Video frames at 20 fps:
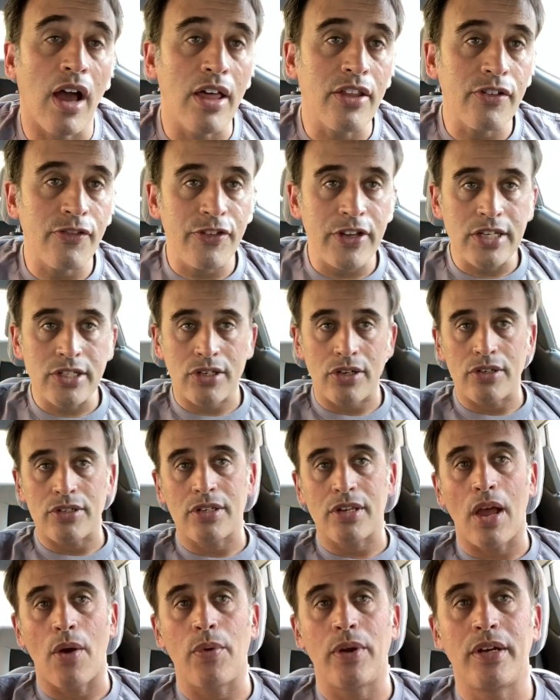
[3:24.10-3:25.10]
other
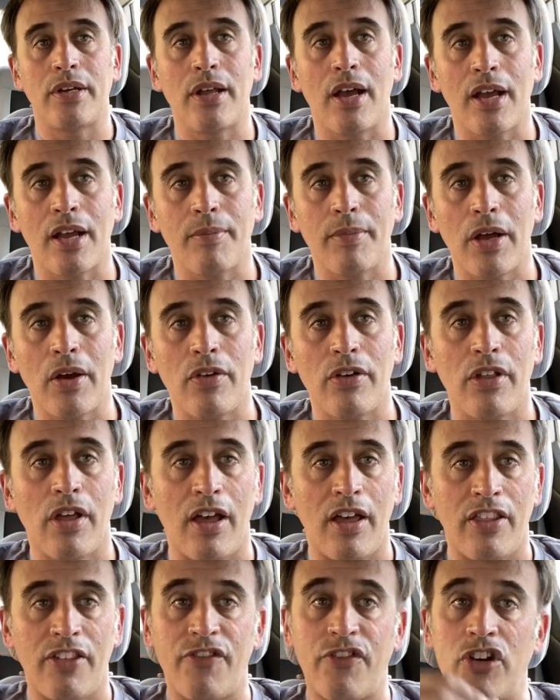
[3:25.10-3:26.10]
features I want to talk about.
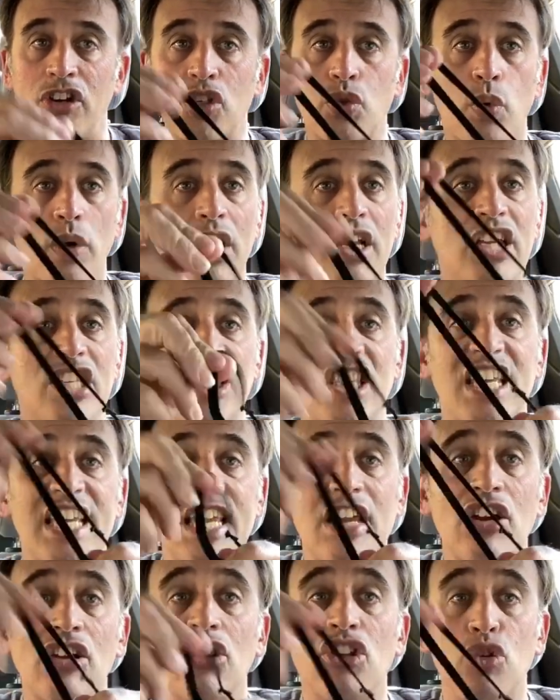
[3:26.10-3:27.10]
Uh, the first one is the
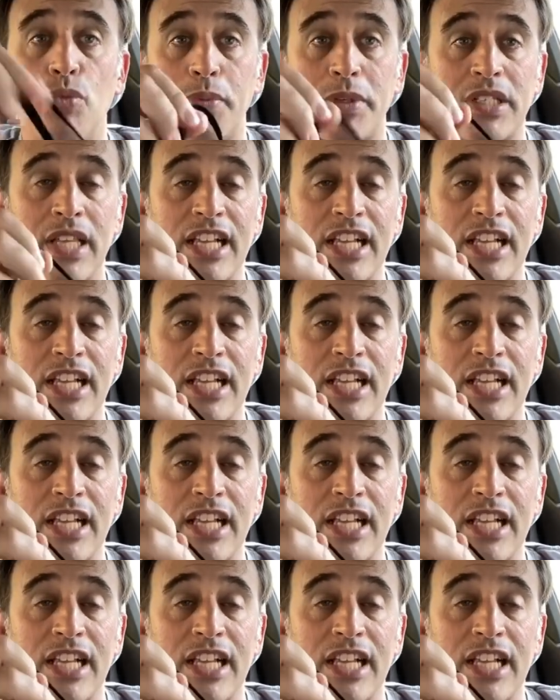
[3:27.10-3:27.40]
ear loops.